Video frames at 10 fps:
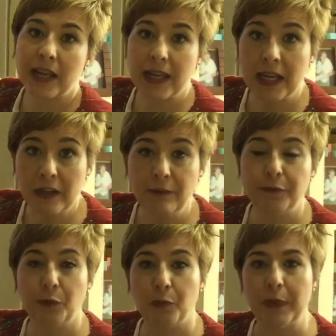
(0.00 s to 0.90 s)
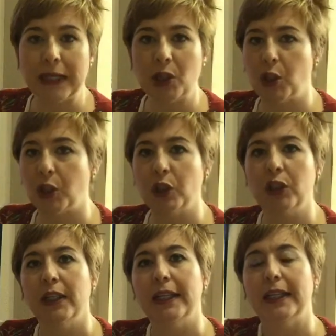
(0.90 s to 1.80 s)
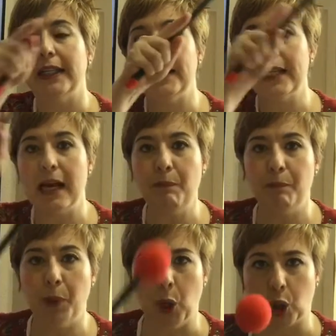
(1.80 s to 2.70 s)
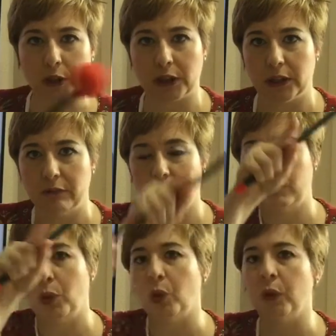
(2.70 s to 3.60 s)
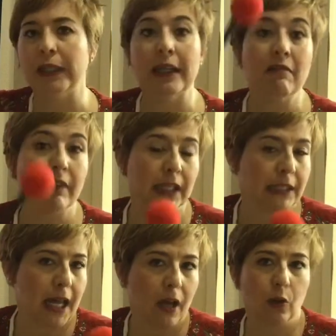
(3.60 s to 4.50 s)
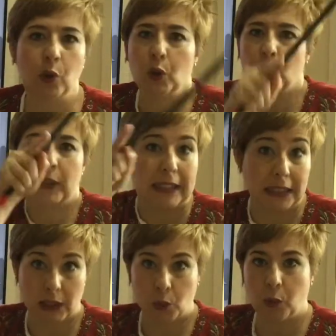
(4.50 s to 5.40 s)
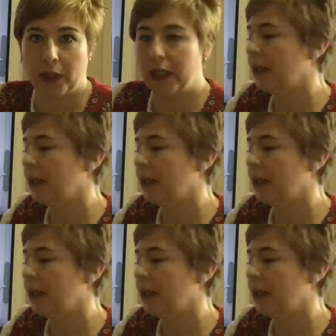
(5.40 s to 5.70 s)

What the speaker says: information in a box or in a rectangle or in a square.